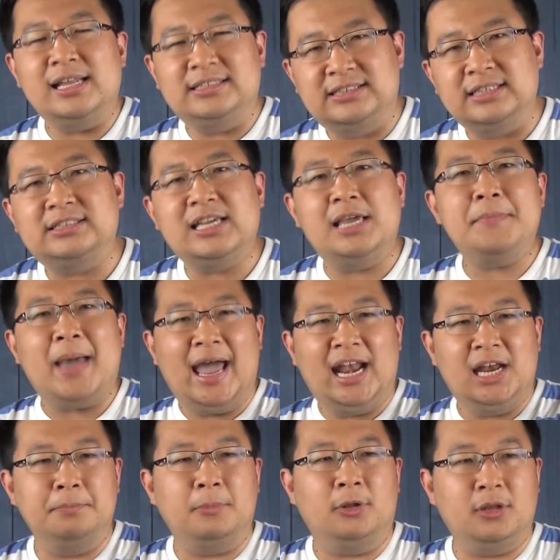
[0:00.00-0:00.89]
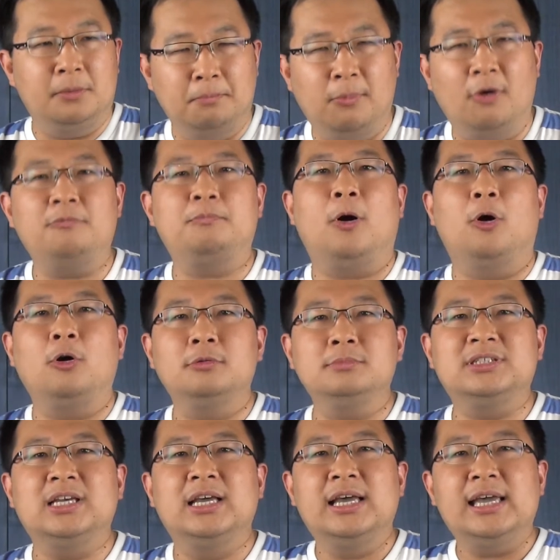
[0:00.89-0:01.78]
It's the same animal in both
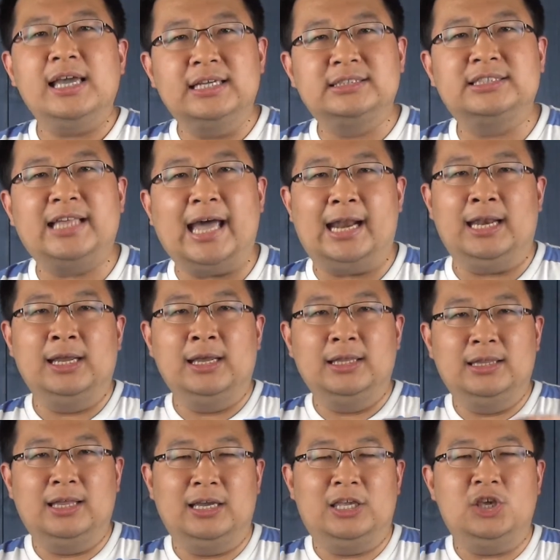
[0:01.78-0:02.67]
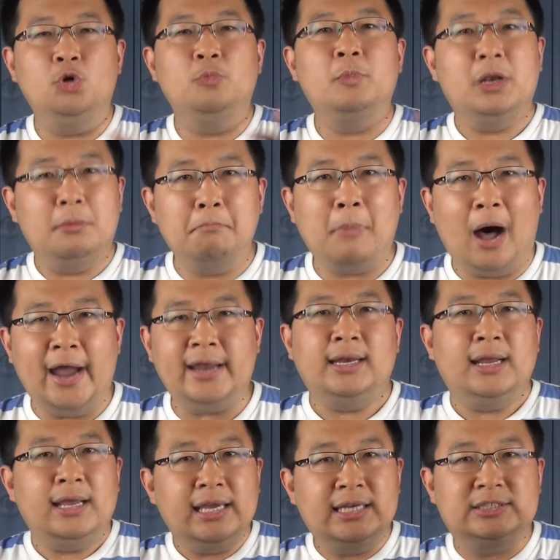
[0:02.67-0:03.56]
poems, is that the human
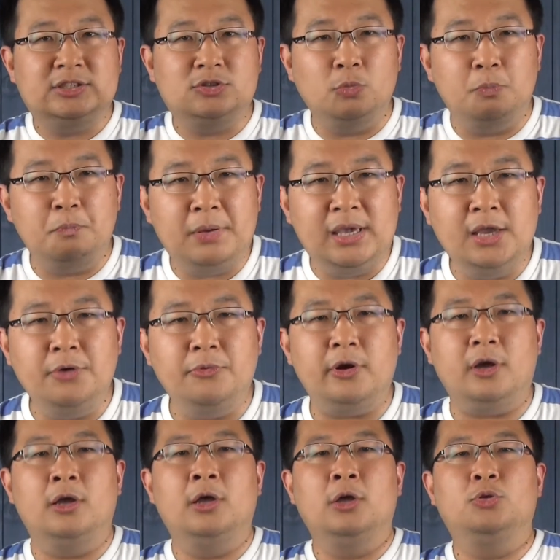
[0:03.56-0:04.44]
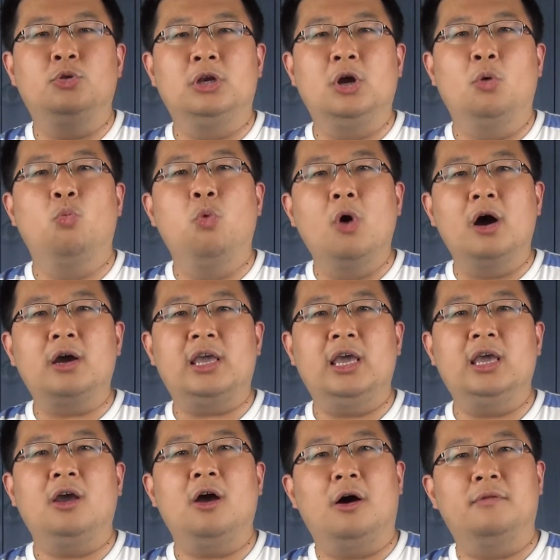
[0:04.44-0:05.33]
mind is superior to the
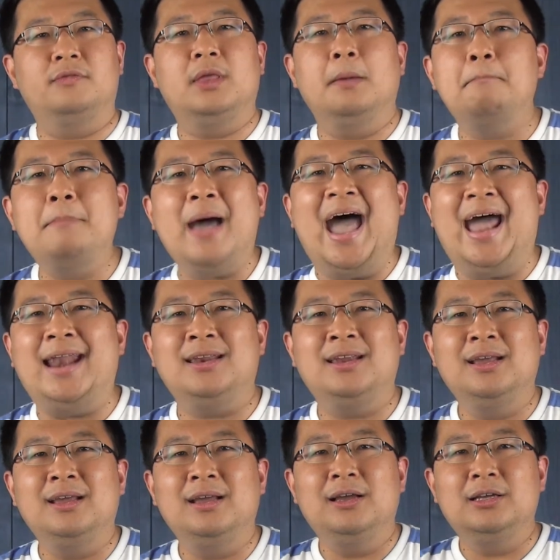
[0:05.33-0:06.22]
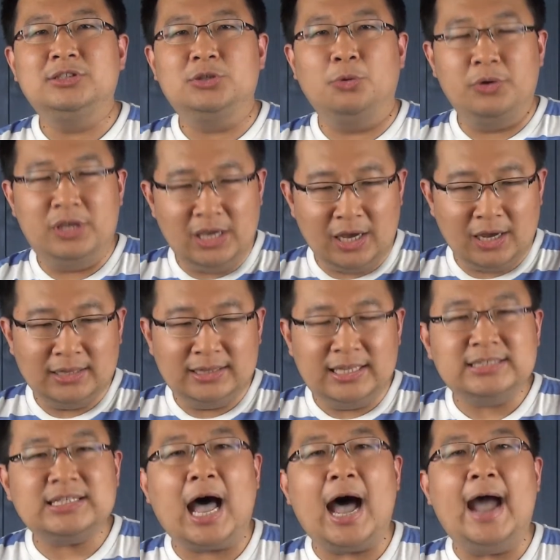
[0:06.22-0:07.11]
working of the bat. So here,
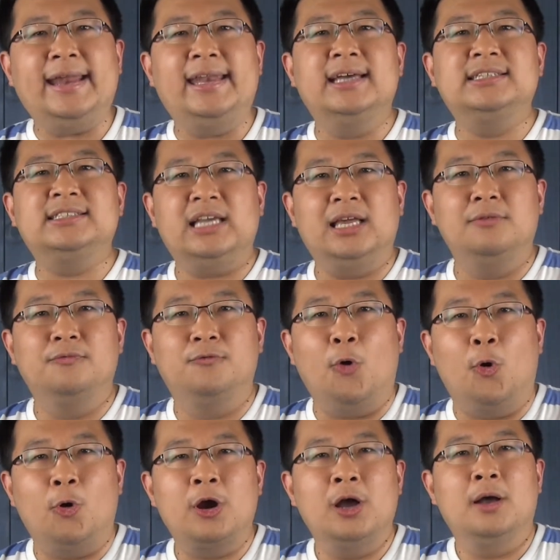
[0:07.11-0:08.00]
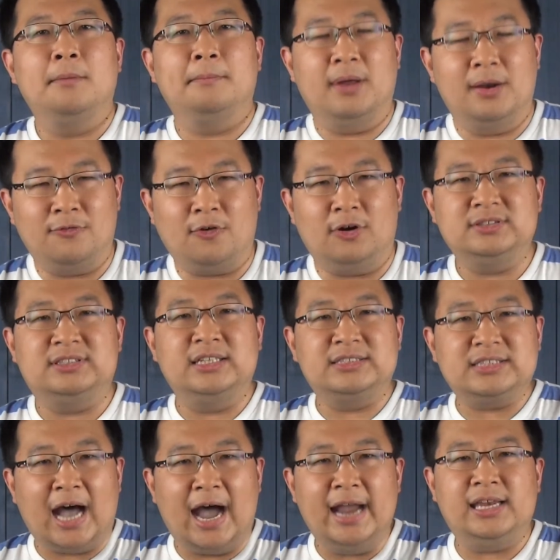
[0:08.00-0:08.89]
this idea is invoked, but of course,
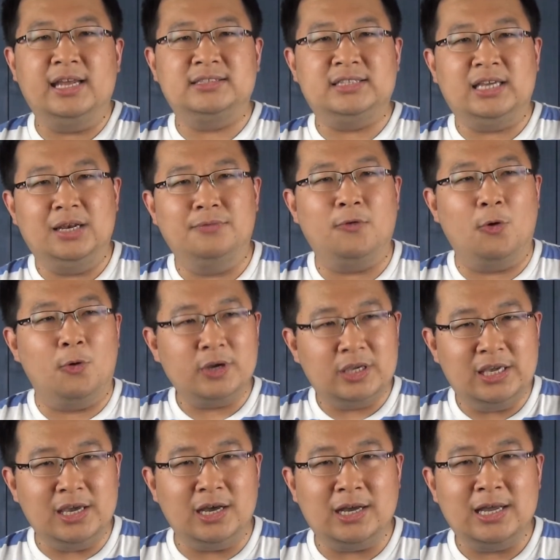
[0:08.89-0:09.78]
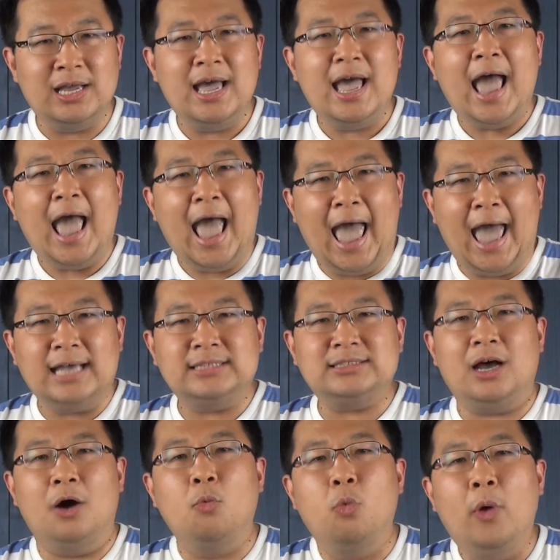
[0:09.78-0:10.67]
this idea is invoked here
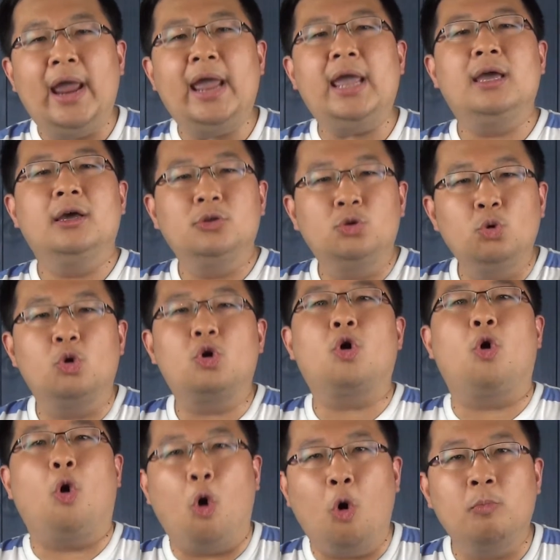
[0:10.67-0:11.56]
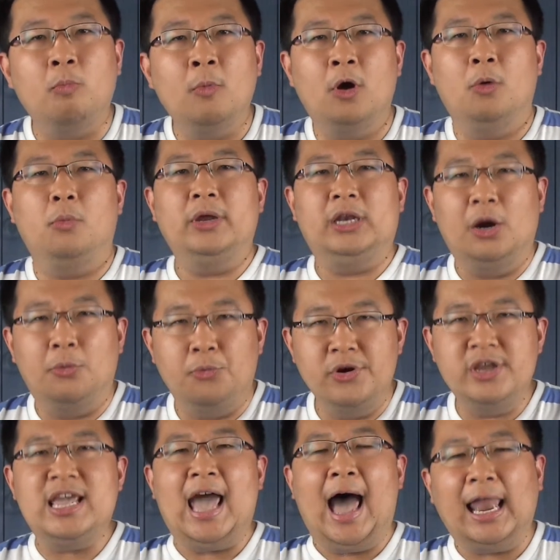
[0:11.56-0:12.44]
as a way to cope with a
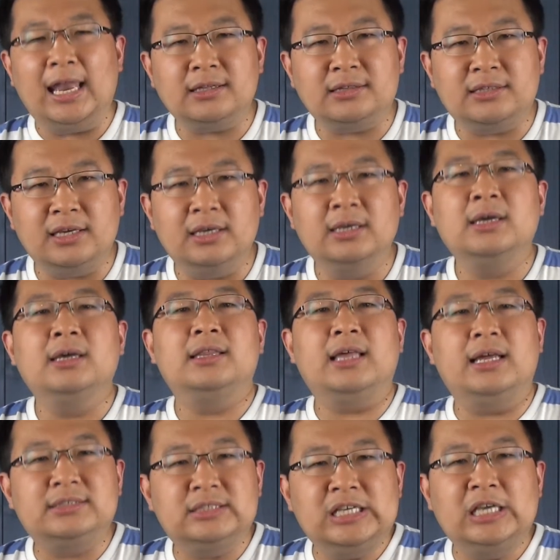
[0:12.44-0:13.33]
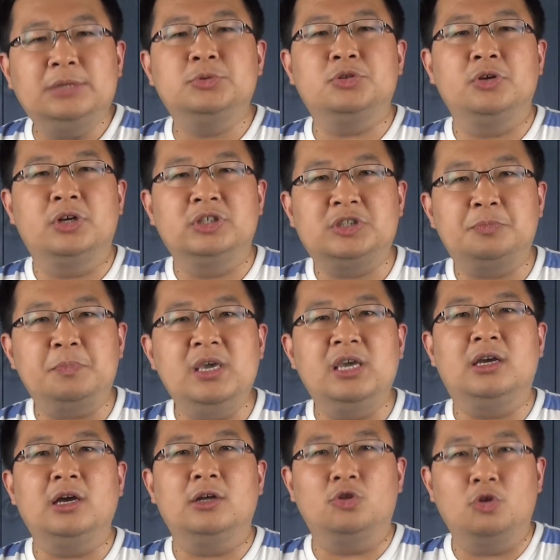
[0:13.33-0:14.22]
reality that seems to the
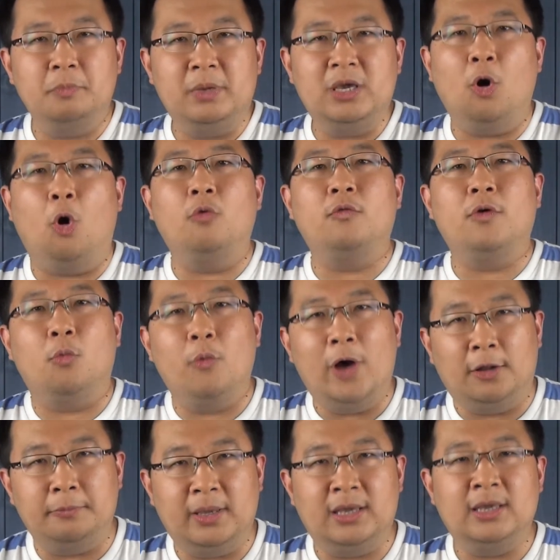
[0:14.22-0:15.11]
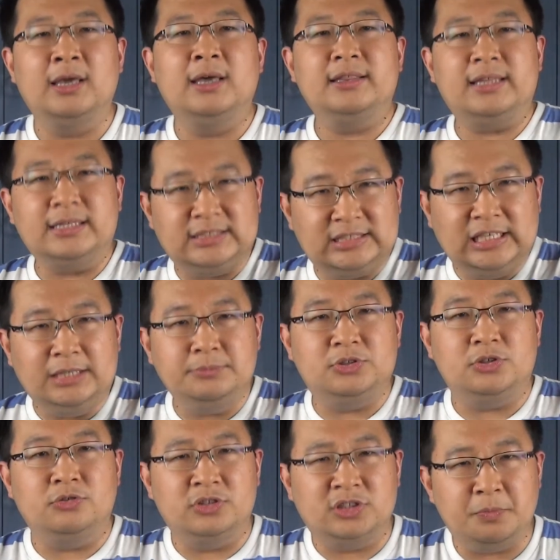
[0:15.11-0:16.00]
speaker to be overwhelming, that
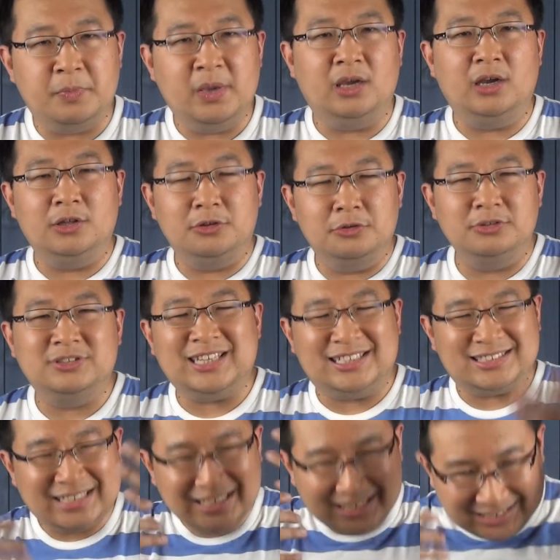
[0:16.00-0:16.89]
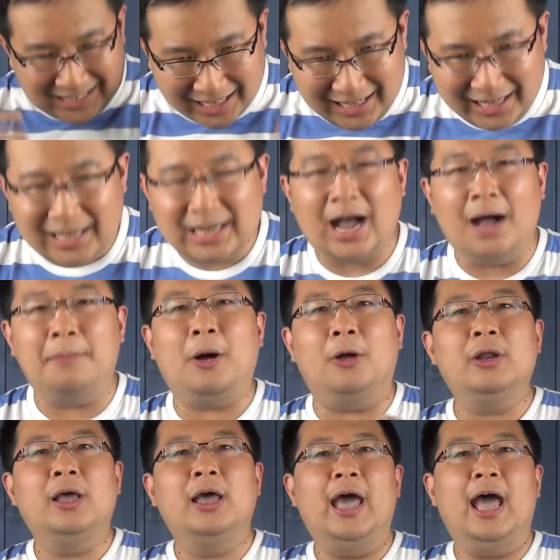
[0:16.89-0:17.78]
seems to the speaker to just suddenly come
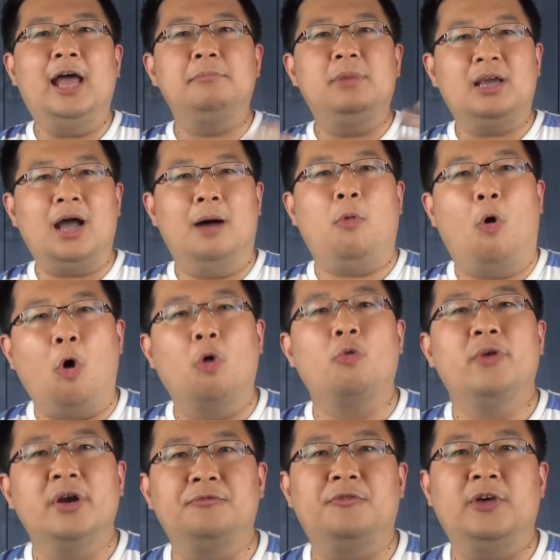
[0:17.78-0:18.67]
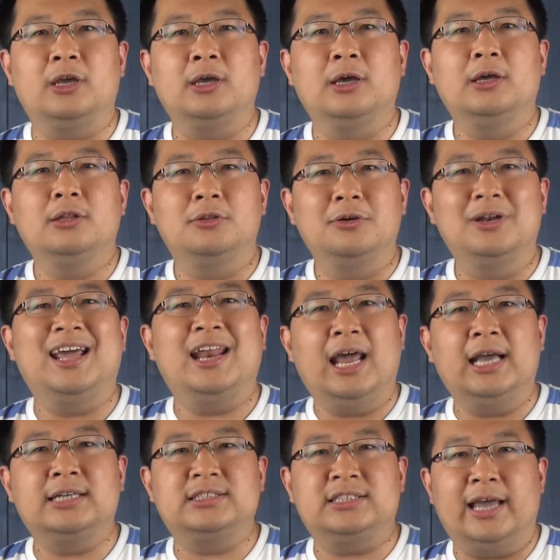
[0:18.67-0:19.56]
out and become horrific to
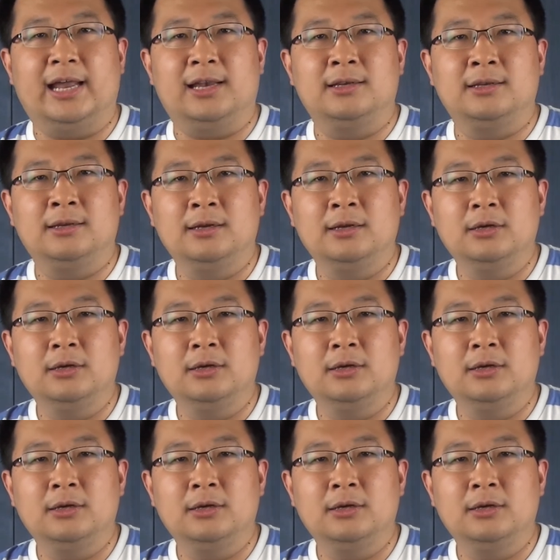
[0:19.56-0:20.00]
that extent.